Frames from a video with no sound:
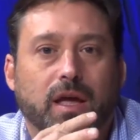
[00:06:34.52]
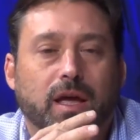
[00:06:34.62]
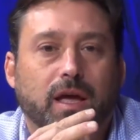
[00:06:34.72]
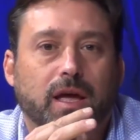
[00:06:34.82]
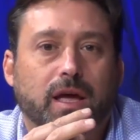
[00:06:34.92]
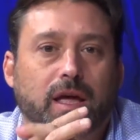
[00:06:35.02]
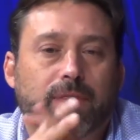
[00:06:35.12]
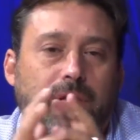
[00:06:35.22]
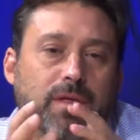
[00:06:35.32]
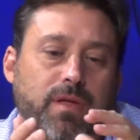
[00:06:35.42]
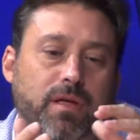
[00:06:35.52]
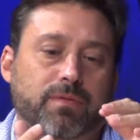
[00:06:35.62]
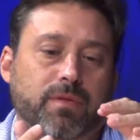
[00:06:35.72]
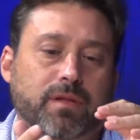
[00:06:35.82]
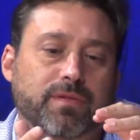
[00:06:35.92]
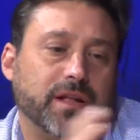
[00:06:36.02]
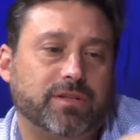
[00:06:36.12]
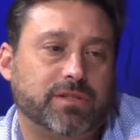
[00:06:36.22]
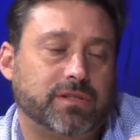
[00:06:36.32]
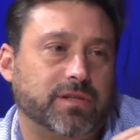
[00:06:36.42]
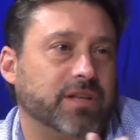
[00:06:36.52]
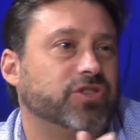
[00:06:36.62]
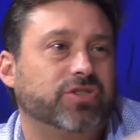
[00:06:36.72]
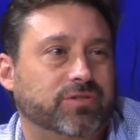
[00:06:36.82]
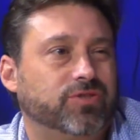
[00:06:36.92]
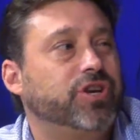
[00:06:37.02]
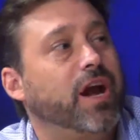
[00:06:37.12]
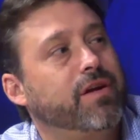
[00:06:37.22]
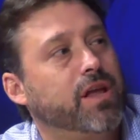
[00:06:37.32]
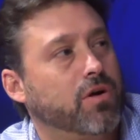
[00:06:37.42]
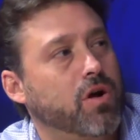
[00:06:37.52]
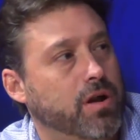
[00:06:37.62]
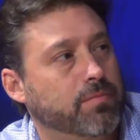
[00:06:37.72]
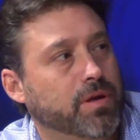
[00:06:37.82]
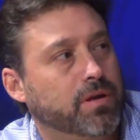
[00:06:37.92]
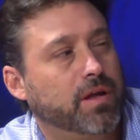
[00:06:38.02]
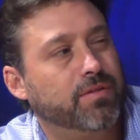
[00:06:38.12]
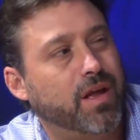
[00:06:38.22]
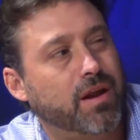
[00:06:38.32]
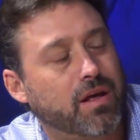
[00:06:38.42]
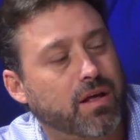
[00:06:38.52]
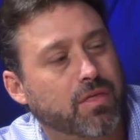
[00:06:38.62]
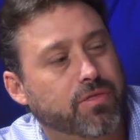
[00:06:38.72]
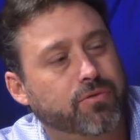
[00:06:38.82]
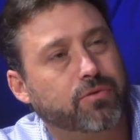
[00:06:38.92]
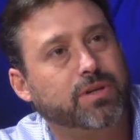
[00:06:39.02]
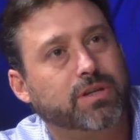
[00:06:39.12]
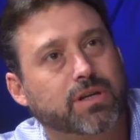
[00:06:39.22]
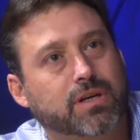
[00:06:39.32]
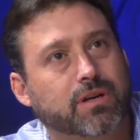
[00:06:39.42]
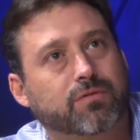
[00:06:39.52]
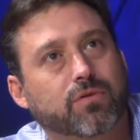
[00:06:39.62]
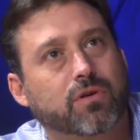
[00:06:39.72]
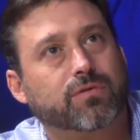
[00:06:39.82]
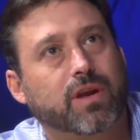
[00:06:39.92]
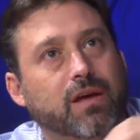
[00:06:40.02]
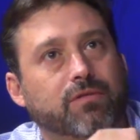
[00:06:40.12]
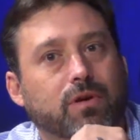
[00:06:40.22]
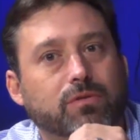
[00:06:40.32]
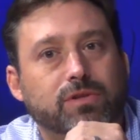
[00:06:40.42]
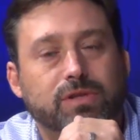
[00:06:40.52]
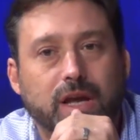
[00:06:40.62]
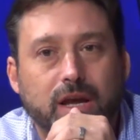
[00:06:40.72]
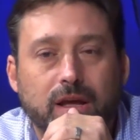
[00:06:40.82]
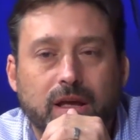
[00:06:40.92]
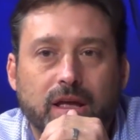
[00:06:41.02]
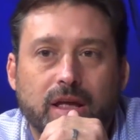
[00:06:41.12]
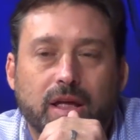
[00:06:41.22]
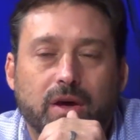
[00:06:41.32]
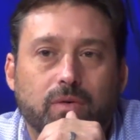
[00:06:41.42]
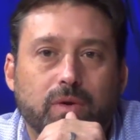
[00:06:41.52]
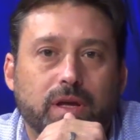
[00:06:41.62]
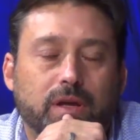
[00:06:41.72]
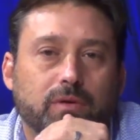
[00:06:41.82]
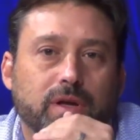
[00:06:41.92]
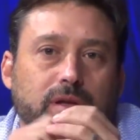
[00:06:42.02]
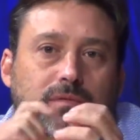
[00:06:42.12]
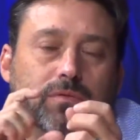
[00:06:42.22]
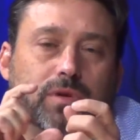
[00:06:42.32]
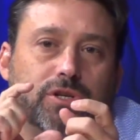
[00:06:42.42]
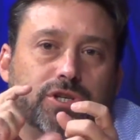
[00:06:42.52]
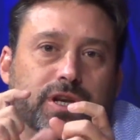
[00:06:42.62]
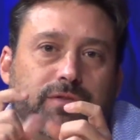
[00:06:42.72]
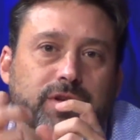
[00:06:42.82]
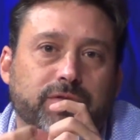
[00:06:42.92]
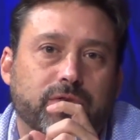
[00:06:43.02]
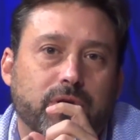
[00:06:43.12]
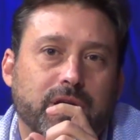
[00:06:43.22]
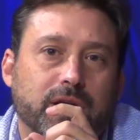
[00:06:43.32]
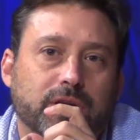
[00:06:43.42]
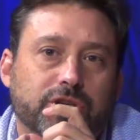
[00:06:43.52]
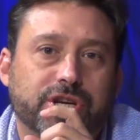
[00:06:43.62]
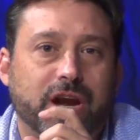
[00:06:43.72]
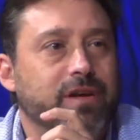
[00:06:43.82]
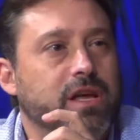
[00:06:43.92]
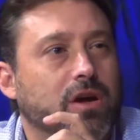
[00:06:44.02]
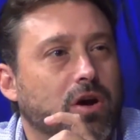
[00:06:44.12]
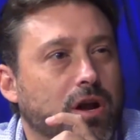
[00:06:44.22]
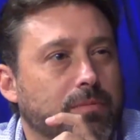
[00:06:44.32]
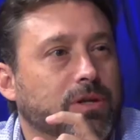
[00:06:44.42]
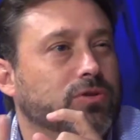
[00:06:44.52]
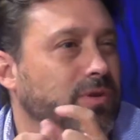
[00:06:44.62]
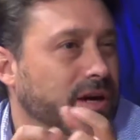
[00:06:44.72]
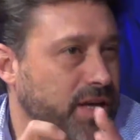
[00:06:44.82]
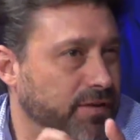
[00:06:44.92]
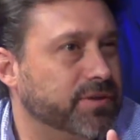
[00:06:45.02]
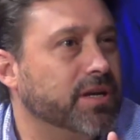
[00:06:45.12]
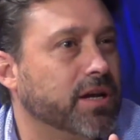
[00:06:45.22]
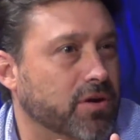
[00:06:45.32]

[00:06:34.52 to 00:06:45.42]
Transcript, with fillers: Uh, and, and, and, that's, that's sharing economy. And then uh, through the third and fourth level, I would say we, we, we shift from a sharing economy to a gifting